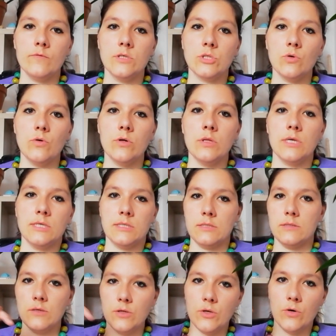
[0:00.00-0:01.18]
the soil
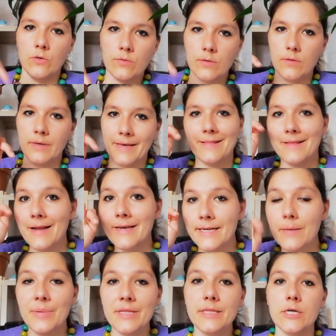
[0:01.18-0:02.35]
is, you know, get a
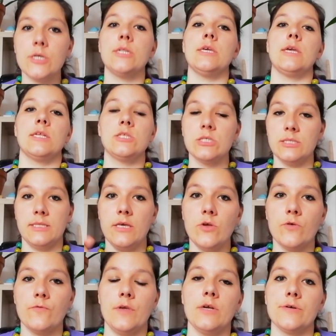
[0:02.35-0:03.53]
little bit dirty and just stick
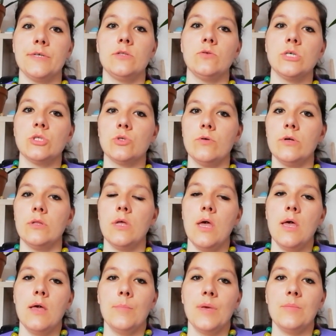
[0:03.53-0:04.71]
your finger into the soil,
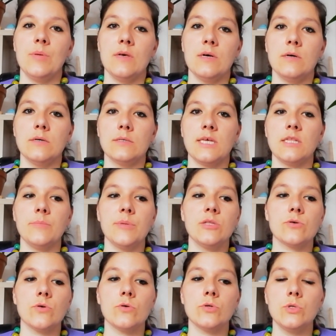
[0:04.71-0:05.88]
maybe a
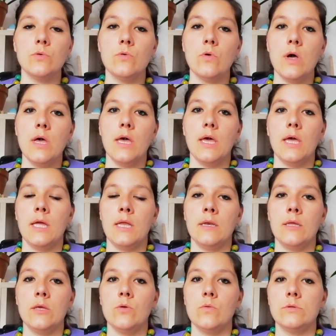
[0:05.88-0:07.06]
centimeter or two,
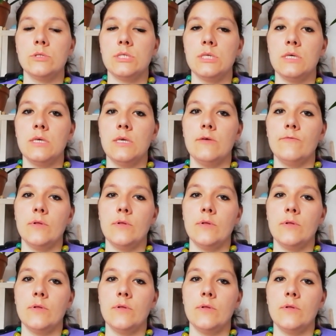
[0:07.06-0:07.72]
and you will see